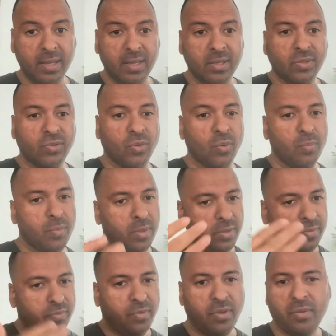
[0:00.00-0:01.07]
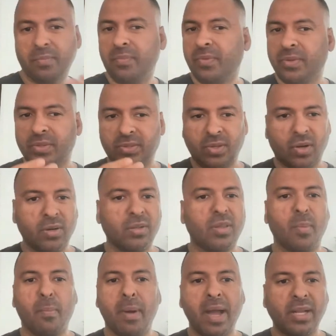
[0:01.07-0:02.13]
So start the
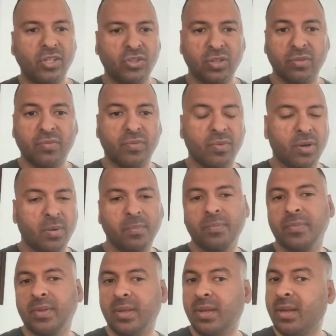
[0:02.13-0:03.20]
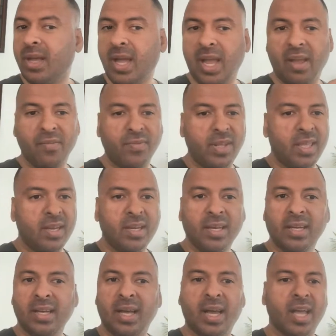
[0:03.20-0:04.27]
mind shift from I have data,
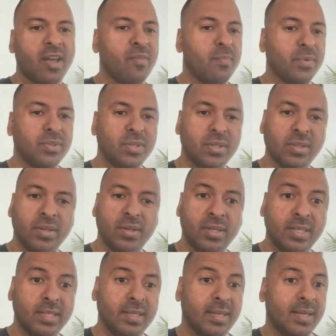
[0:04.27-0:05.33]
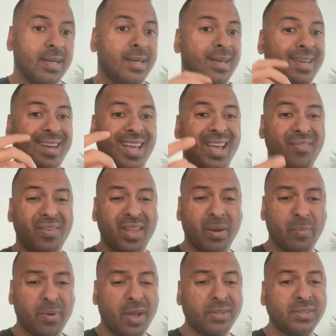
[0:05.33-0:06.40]
I have machine learning, and I have data
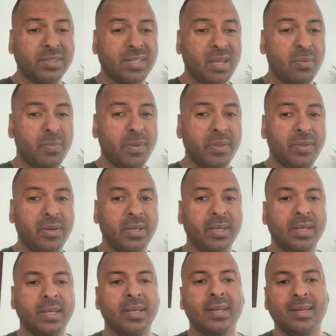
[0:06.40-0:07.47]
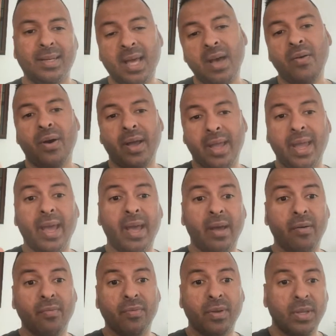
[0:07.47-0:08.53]
processing capability. Now I
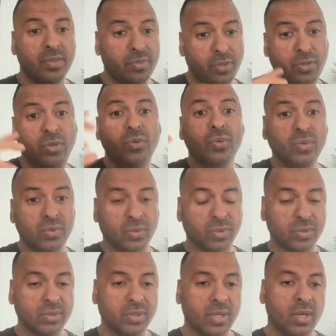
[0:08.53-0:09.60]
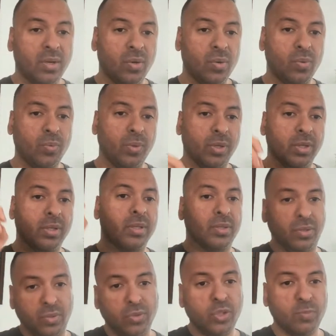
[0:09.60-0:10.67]
have the users who will
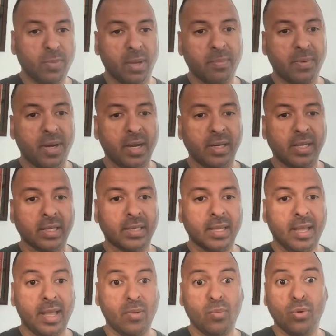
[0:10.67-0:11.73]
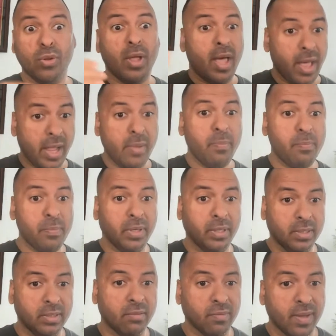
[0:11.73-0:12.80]
use my product and will help me
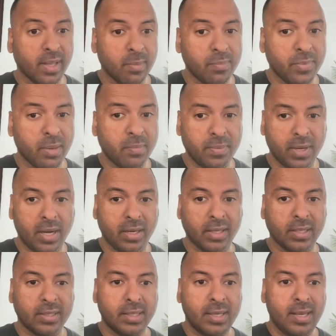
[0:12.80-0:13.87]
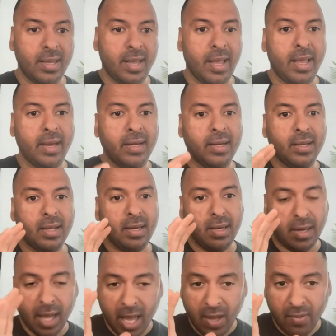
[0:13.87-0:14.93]
develop that product. And
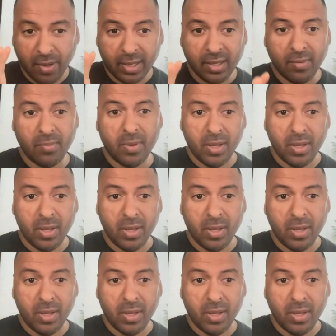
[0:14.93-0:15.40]
now I can